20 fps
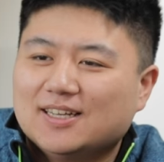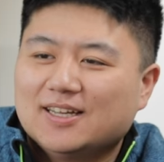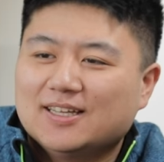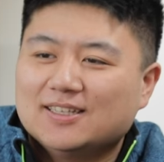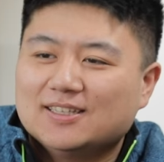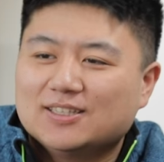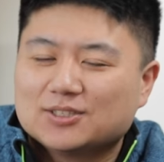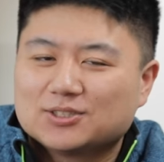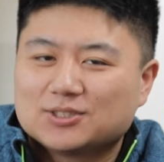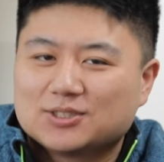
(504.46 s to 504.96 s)

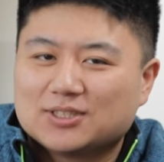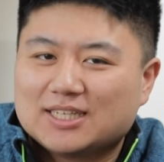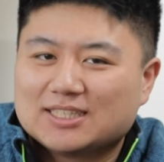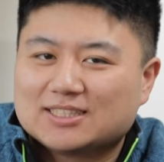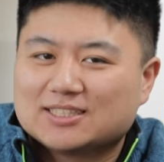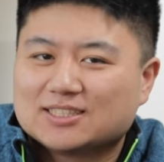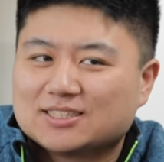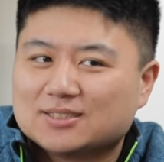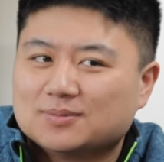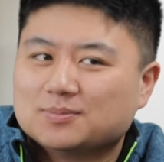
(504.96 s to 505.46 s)
And those are
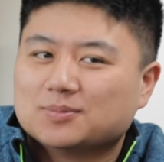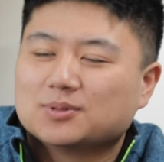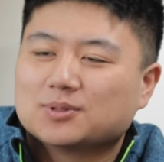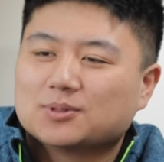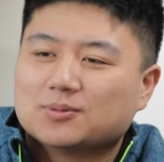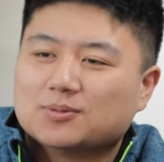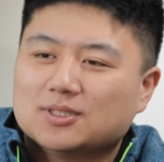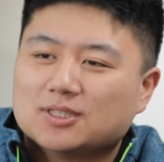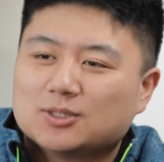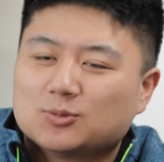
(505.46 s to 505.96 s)
like the
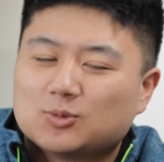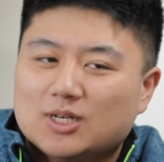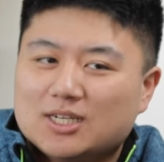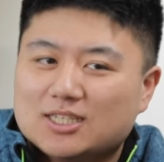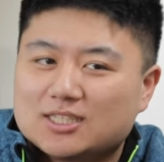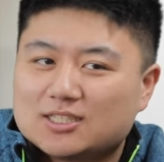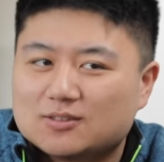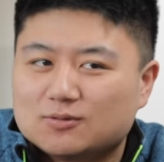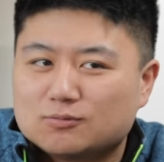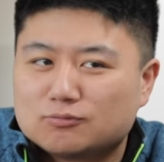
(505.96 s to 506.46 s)
simpler ones.
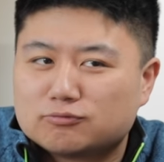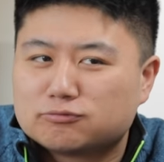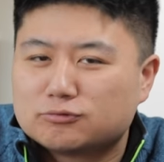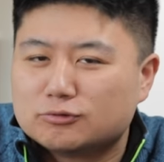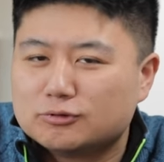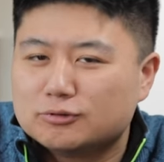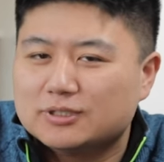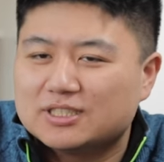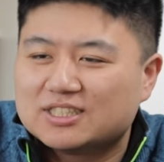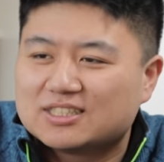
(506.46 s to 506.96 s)
Whereas
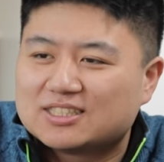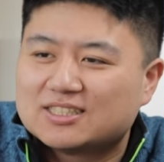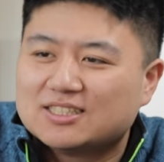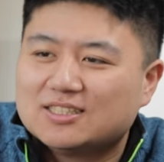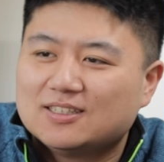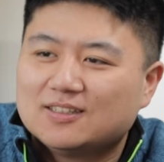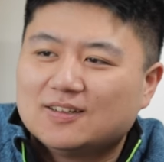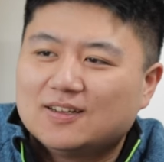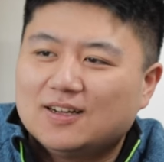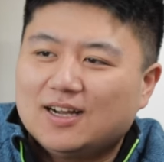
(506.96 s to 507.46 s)
Root
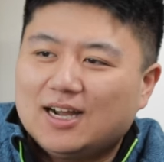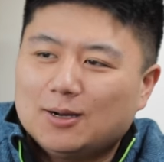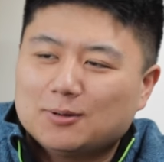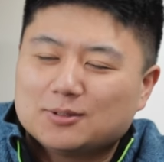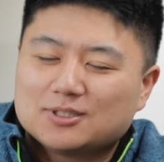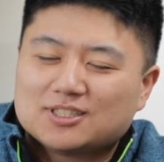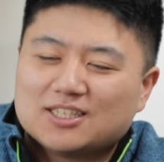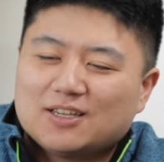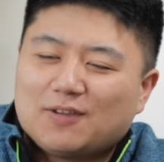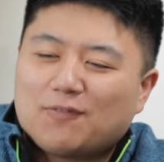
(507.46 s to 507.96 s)
is, I
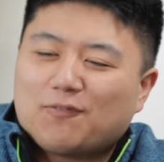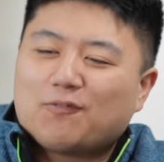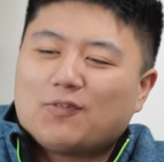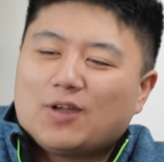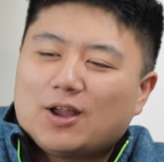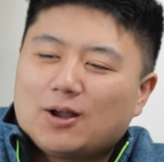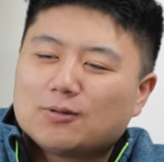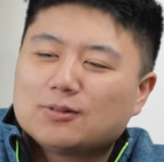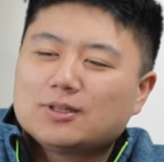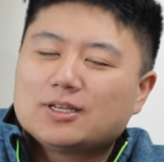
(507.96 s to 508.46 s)
would say,
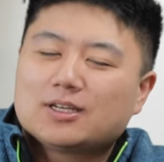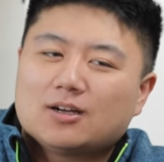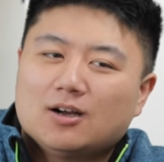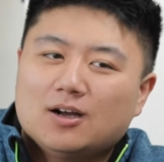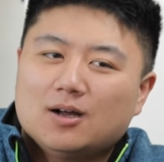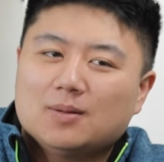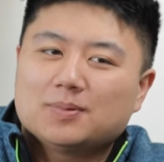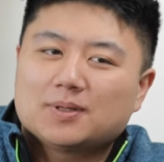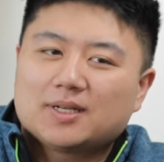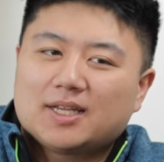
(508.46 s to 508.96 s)
fairly
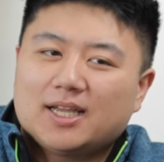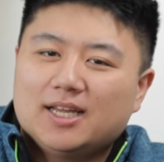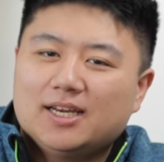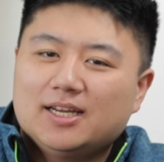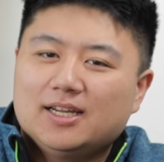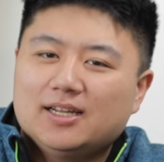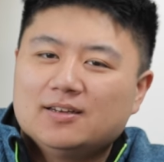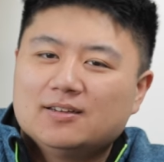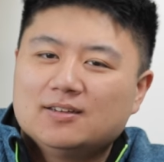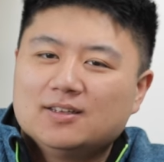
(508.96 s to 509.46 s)

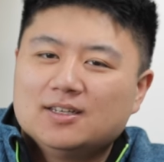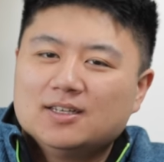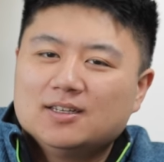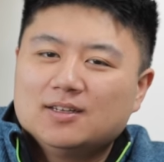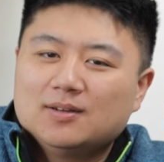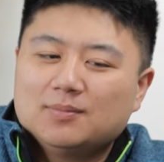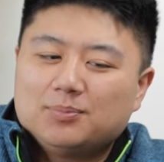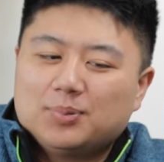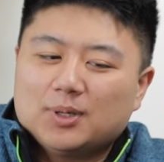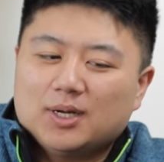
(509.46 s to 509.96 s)
complicated
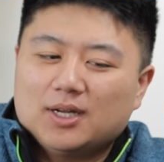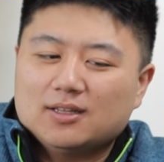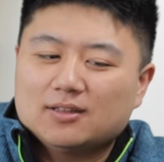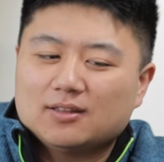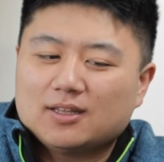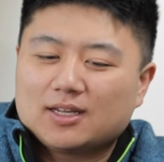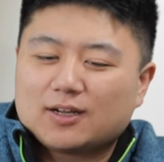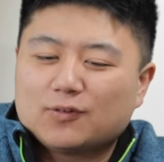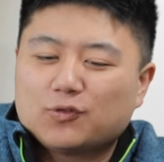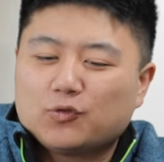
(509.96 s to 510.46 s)

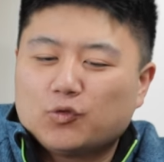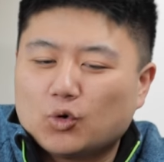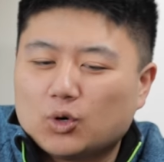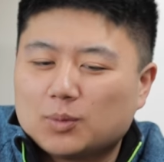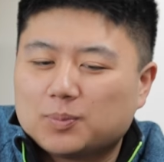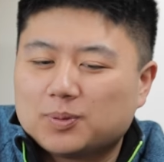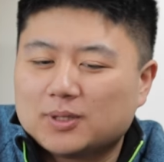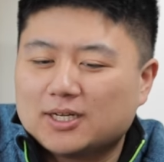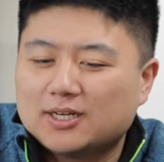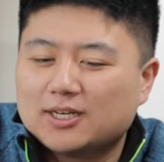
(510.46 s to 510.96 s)
but like a
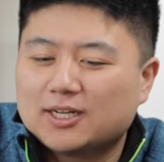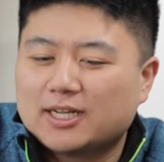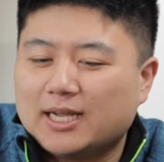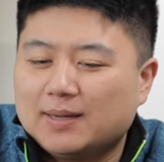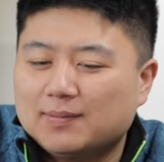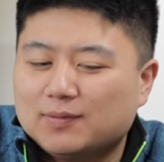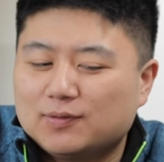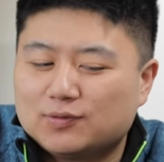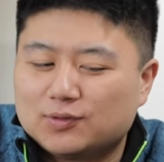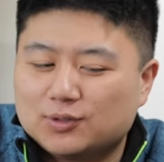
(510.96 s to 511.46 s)
four-player
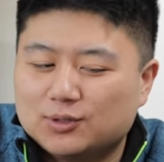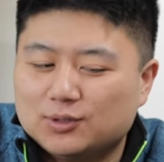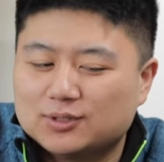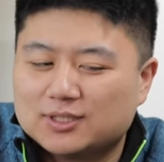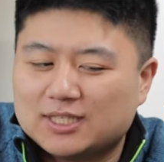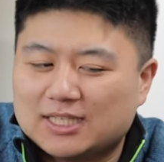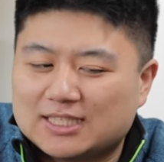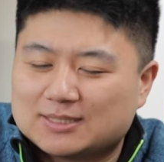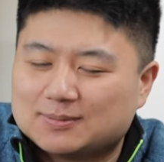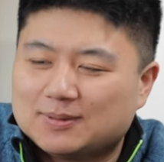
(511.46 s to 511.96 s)
game of
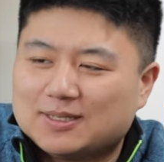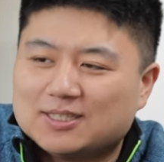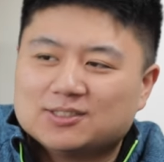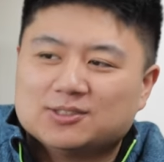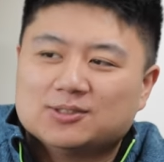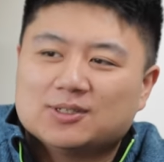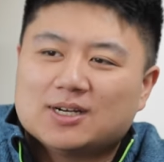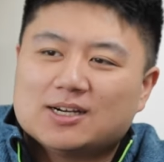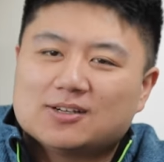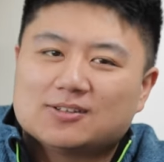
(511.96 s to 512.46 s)
Root takes
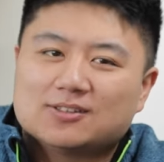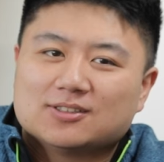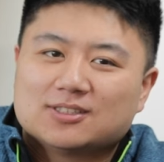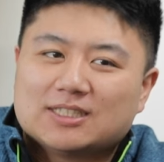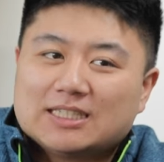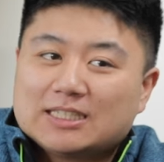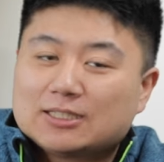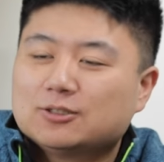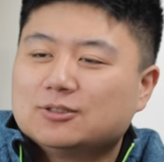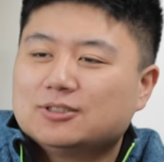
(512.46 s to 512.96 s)
about two
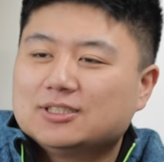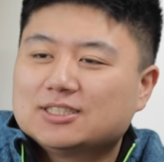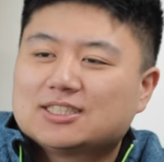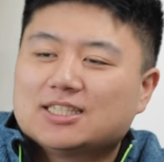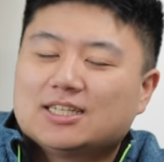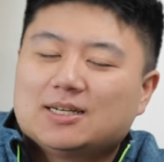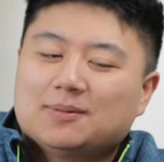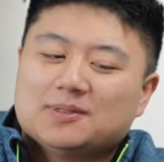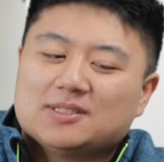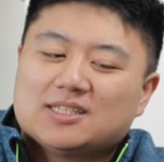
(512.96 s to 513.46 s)
hours, including
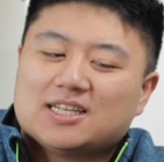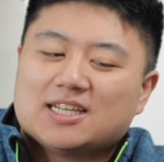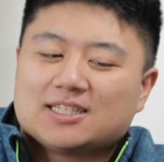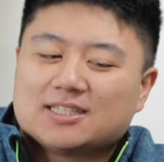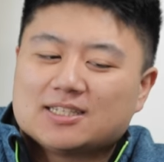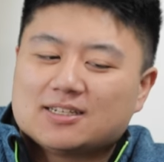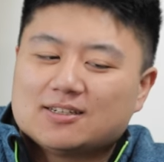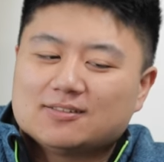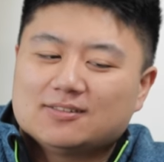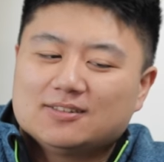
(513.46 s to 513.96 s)
setup and
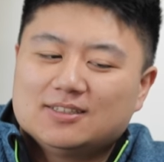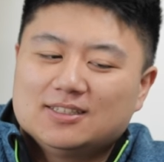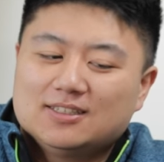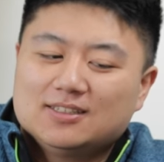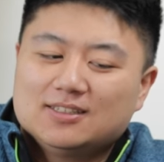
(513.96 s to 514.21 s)
takedown.